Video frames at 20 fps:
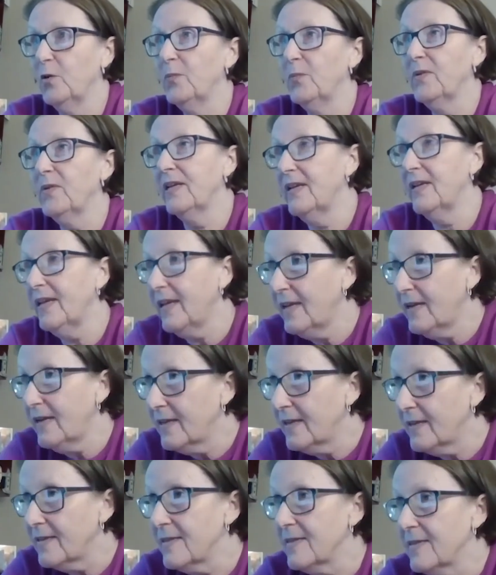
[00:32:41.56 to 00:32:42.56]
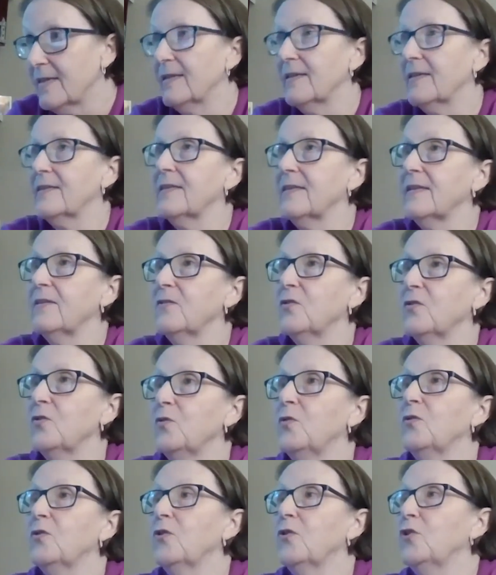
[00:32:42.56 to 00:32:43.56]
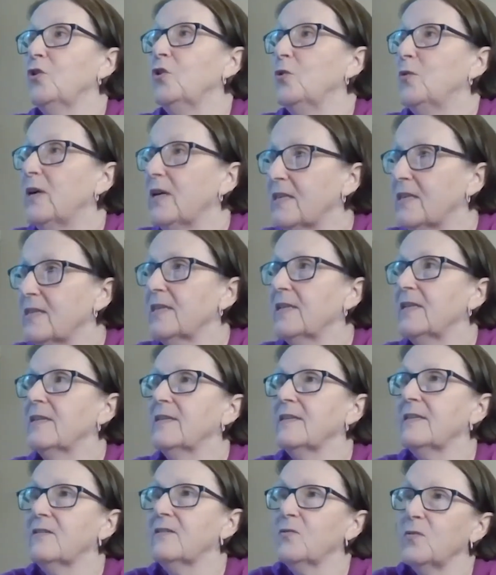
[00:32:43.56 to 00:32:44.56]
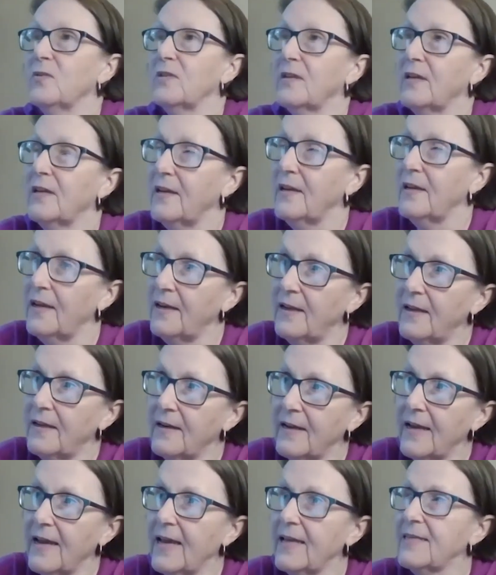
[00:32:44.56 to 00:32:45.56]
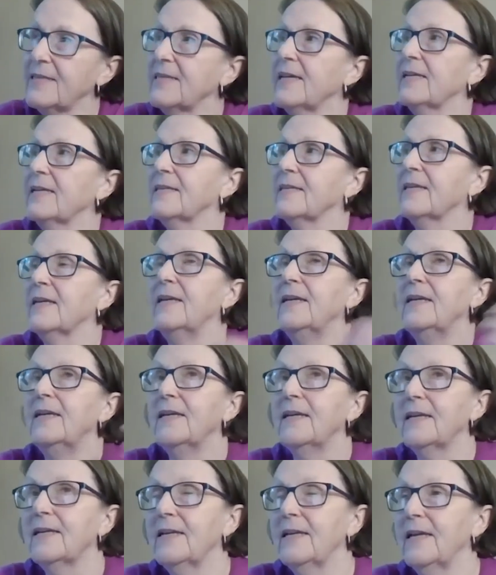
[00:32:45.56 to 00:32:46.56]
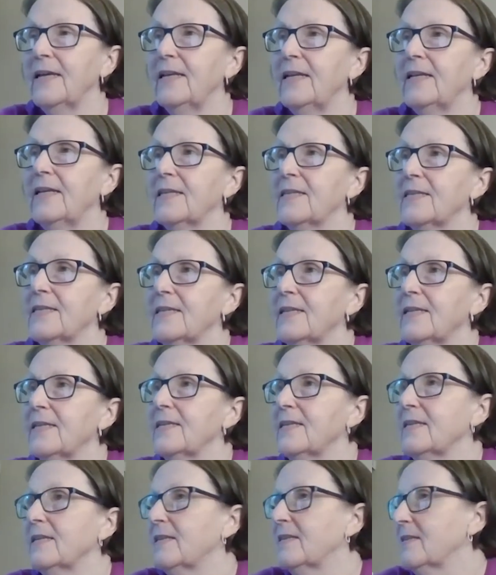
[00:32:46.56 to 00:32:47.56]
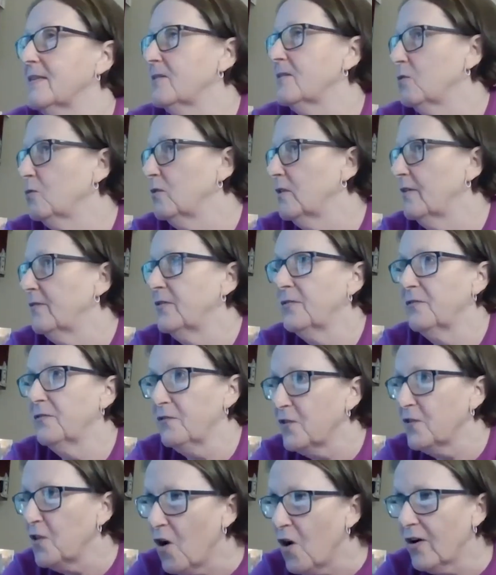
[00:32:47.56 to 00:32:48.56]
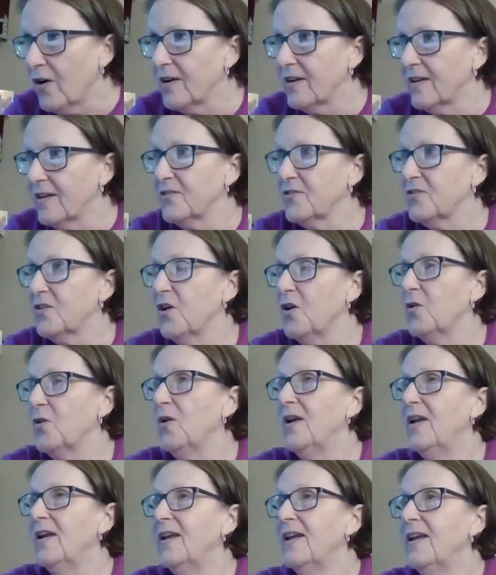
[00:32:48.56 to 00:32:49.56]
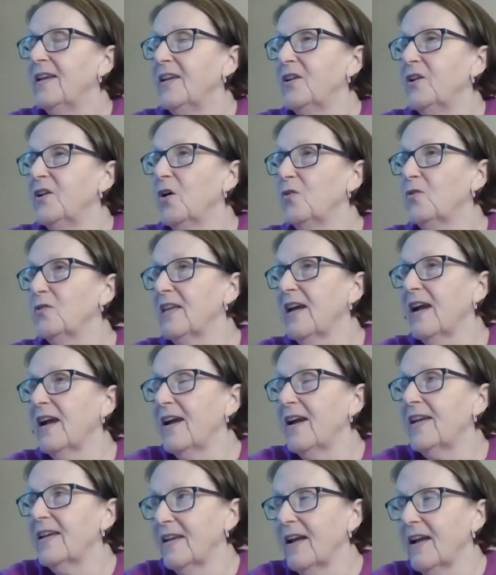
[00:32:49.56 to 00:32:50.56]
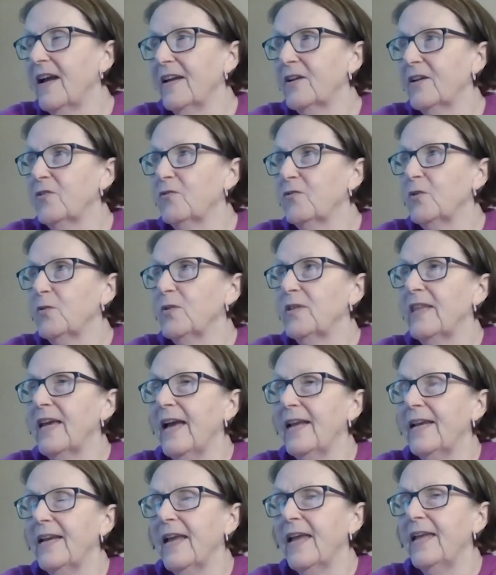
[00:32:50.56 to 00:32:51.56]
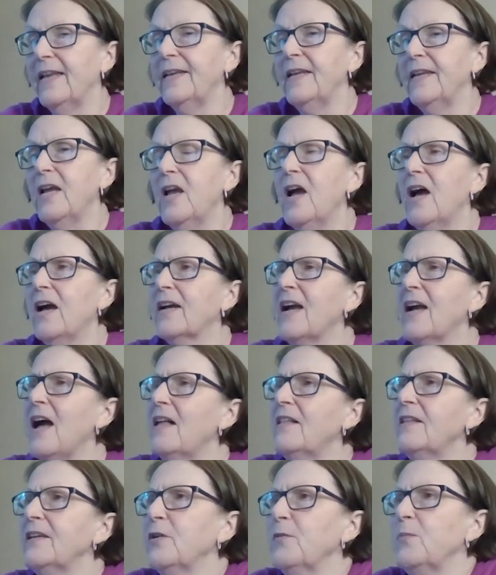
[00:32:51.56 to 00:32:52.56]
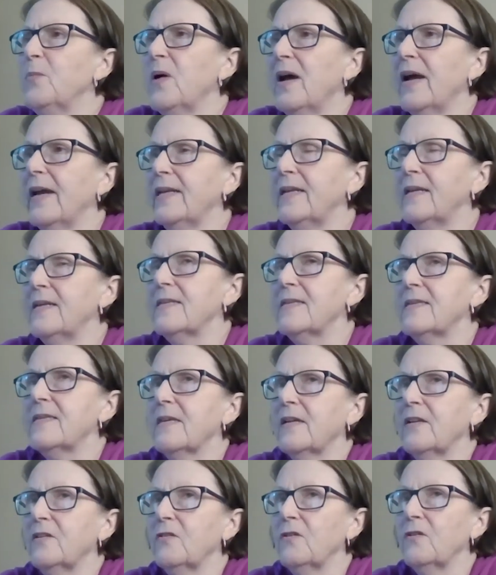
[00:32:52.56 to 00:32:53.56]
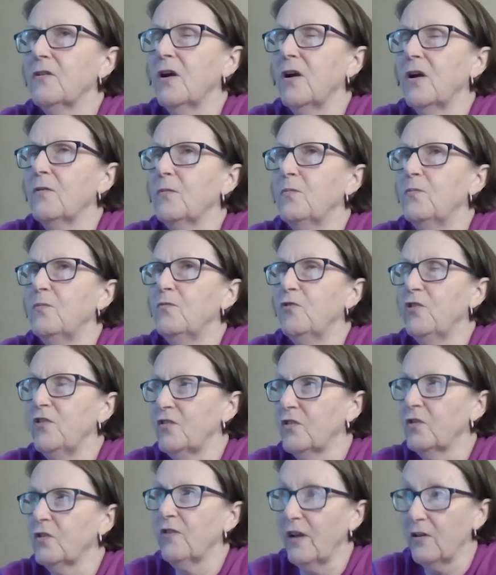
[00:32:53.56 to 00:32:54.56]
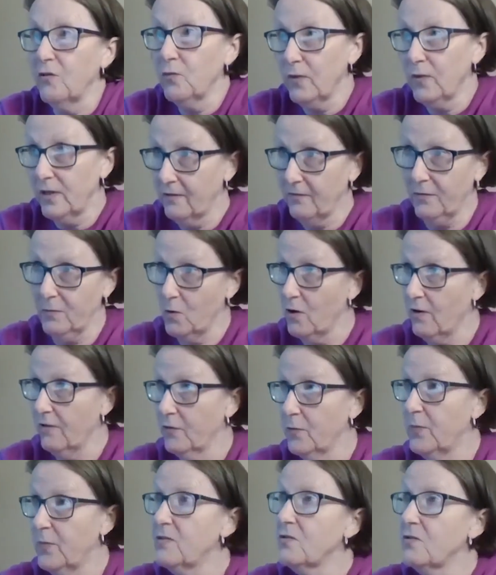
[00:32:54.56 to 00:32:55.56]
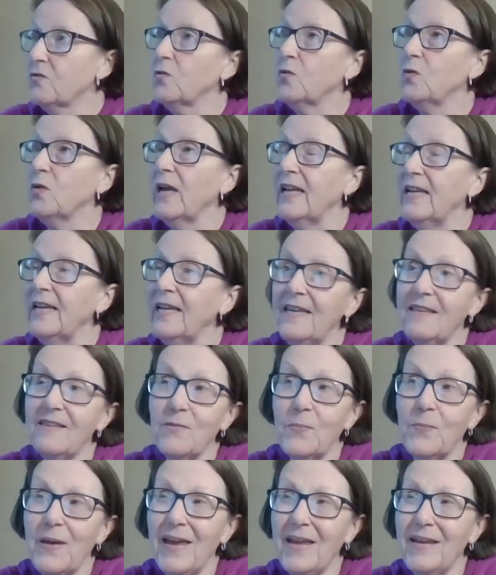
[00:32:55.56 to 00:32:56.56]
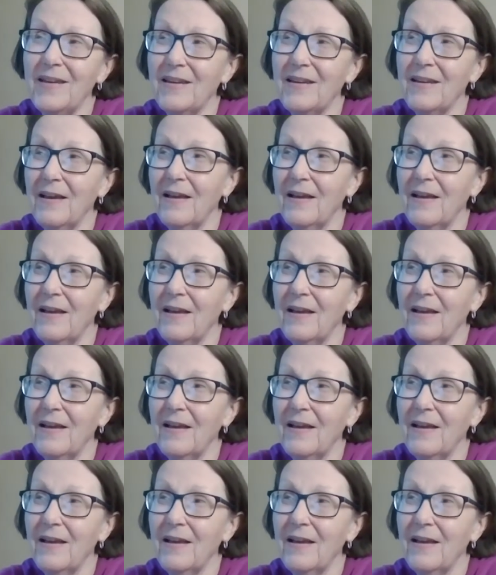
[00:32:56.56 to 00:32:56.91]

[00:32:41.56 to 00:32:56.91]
Canadian citizens who are U.S. citizens with Canadian assets, Canadian citizens who live in Florida. So, I agree with that. And a colleague of mine, his son recently graduated from Harvard Business School, and he spent